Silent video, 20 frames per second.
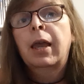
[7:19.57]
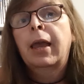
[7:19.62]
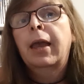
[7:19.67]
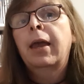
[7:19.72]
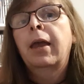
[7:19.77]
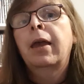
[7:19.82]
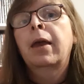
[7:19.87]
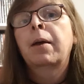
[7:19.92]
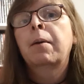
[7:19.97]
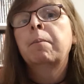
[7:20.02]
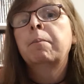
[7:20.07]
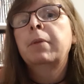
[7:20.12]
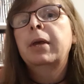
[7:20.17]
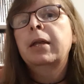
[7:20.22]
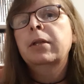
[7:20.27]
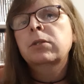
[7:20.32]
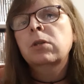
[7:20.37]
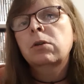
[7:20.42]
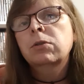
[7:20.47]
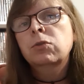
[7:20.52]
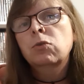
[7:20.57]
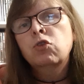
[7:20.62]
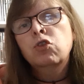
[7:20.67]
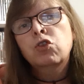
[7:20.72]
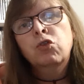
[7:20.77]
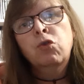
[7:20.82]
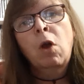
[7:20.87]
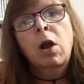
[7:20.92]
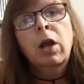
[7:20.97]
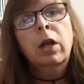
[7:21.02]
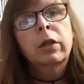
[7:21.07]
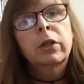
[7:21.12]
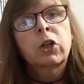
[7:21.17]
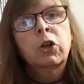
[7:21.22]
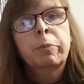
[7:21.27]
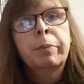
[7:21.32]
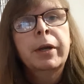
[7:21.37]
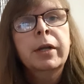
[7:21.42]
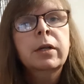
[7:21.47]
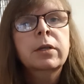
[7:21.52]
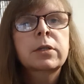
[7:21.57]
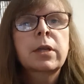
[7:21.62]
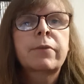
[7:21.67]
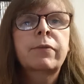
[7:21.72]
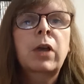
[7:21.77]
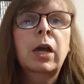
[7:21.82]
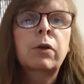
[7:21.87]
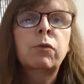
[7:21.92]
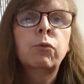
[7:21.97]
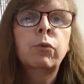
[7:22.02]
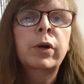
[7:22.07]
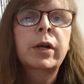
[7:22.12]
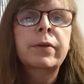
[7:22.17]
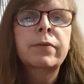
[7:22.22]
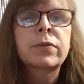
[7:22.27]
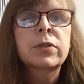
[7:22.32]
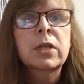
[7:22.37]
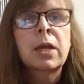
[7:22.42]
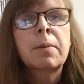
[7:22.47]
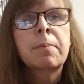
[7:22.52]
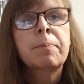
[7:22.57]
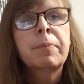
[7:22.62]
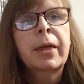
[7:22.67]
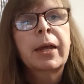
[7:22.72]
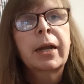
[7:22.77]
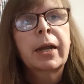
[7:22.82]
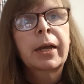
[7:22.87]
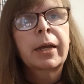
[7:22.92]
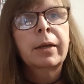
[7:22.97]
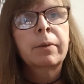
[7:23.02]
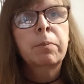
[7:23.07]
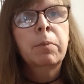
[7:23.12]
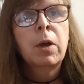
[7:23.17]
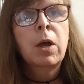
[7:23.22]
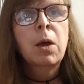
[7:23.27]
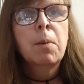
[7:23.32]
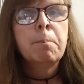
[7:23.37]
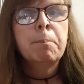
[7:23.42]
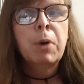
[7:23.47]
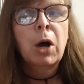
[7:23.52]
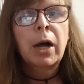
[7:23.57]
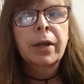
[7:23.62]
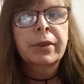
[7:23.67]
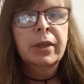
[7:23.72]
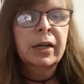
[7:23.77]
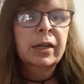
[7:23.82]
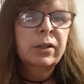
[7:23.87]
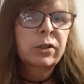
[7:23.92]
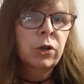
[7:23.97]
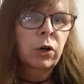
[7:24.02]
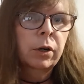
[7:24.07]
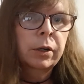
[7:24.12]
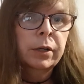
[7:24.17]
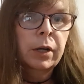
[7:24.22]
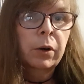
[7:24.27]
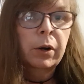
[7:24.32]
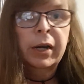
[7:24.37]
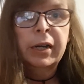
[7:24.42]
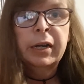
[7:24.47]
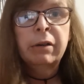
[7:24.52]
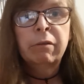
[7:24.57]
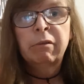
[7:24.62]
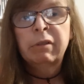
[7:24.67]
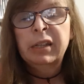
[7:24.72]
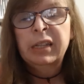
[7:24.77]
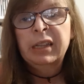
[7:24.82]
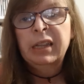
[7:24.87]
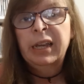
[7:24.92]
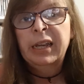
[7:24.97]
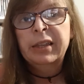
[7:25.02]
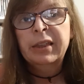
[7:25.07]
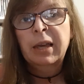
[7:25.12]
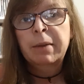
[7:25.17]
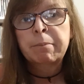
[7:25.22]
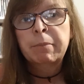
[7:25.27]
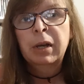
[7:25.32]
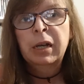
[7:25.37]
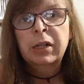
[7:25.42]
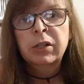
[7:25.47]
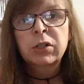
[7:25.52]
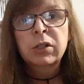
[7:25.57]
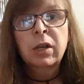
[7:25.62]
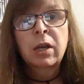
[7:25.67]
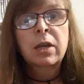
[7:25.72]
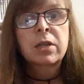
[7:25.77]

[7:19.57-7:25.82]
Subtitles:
It's also shrunk a little bit because I've gotten rid of some that I bought that it turned out I didn't really like that much.